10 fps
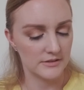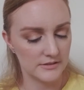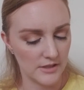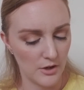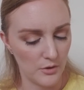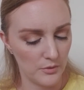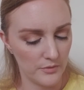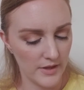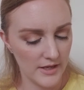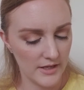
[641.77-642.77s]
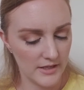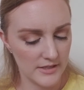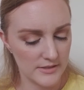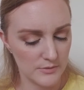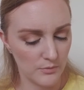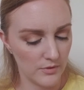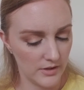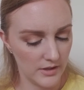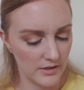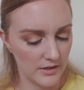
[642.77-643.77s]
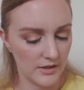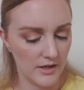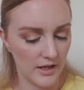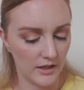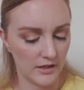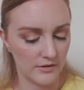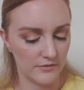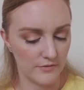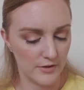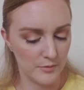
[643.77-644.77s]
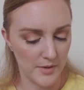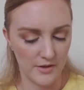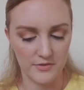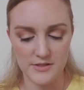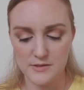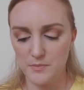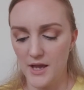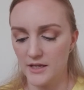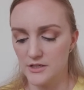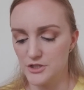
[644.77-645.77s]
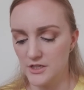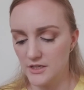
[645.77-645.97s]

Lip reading: So that is one negative about this packaging,